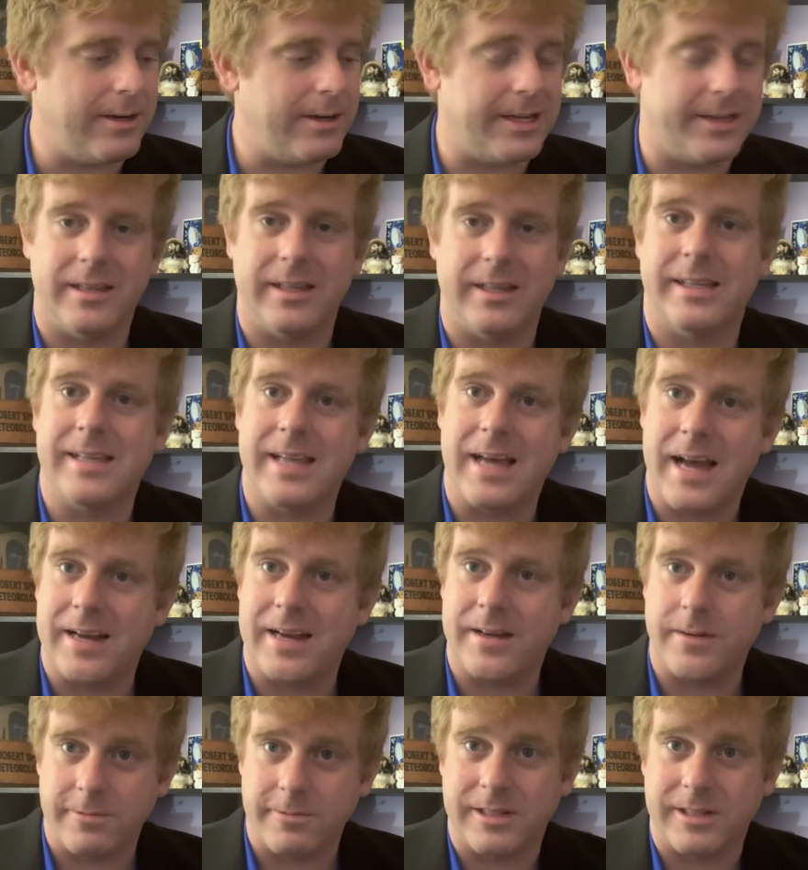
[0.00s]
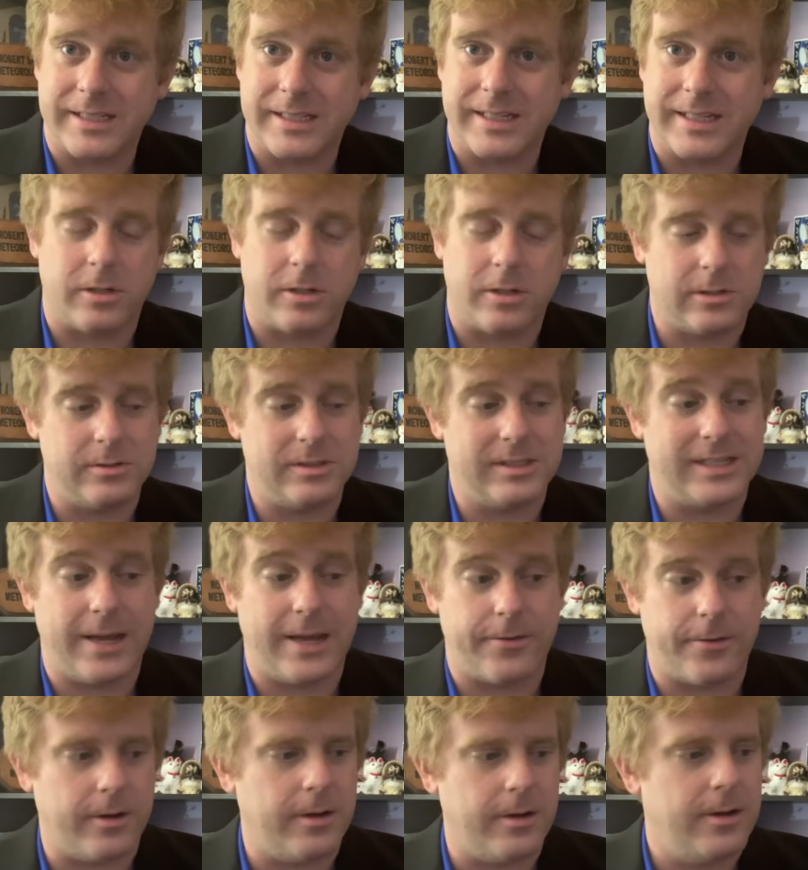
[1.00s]
anything like that, and really get up
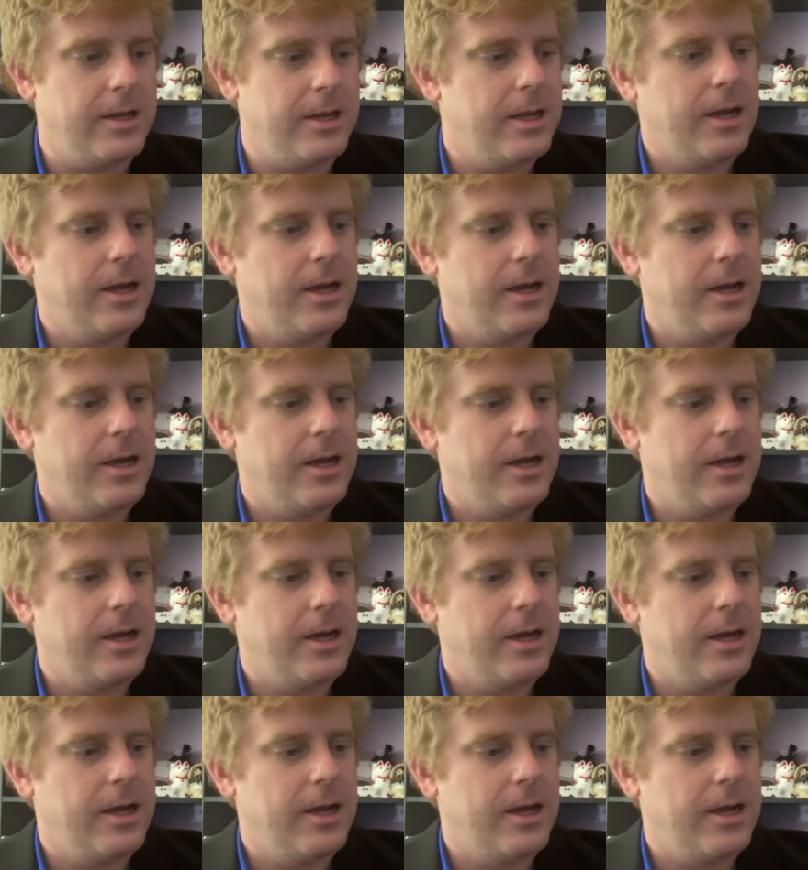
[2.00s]
together,